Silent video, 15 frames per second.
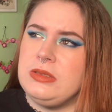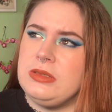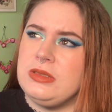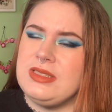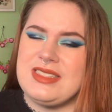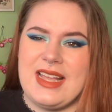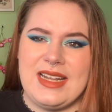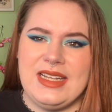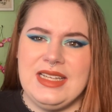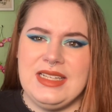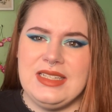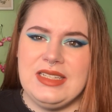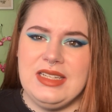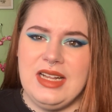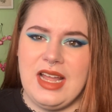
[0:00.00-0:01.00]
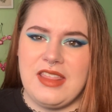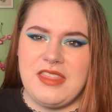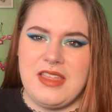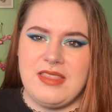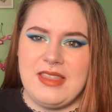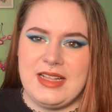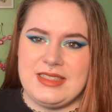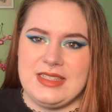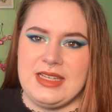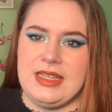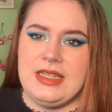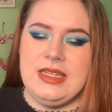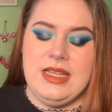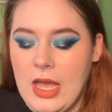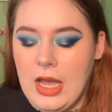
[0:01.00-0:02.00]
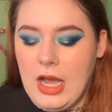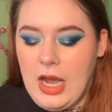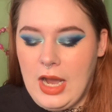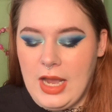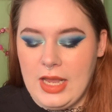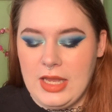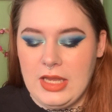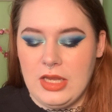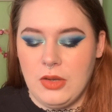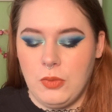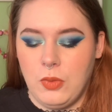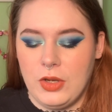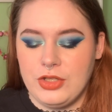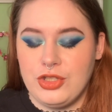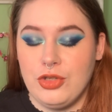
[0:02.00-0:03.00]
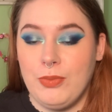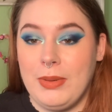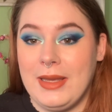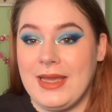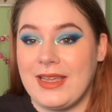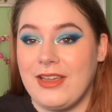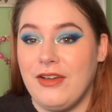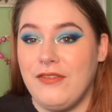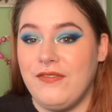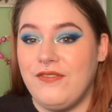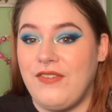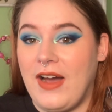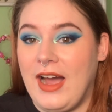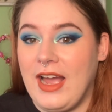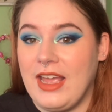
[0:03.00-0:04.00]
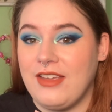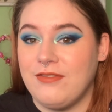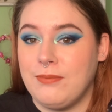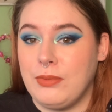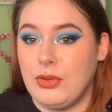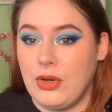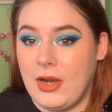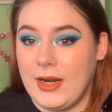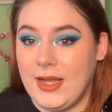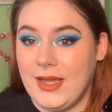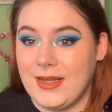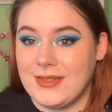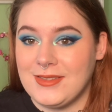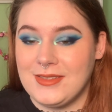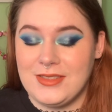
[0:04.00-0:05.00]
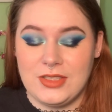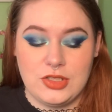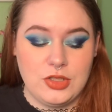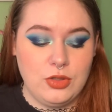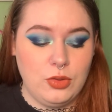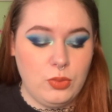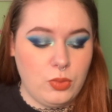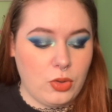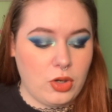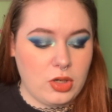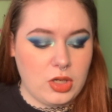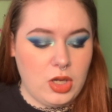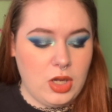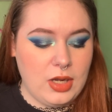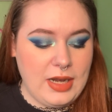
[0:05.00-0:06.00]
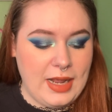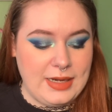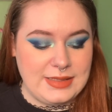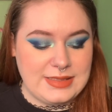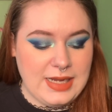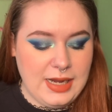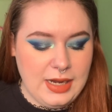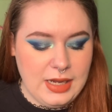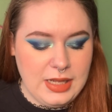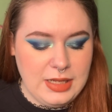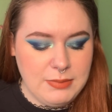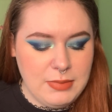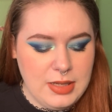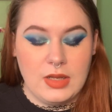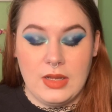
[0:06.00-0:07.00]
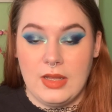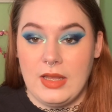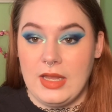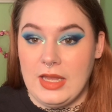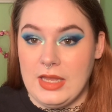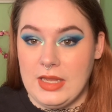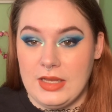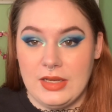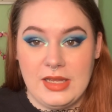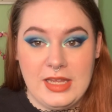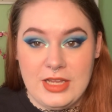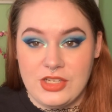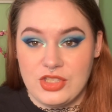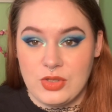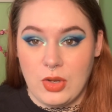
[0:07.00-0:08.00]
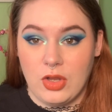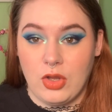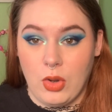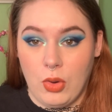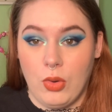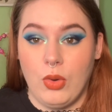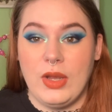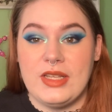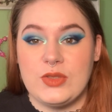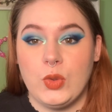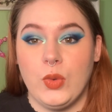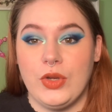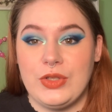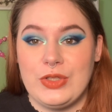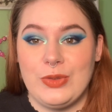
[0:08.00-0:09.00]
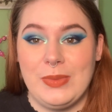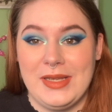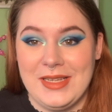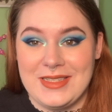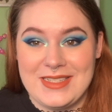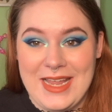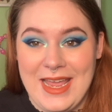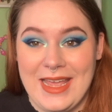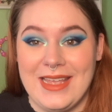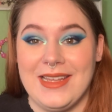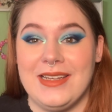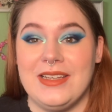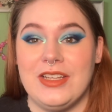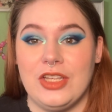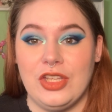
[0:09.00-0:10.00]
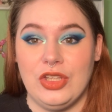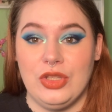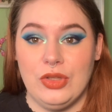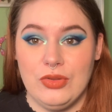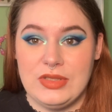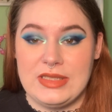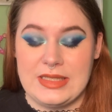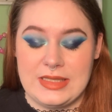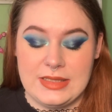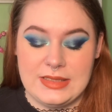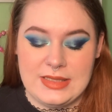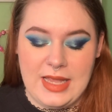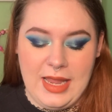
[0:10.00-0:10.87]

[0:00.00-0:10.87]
Is that it? I think that's it. I want to pick 5 products to work on at a time, and each goal is going to be 10 uses.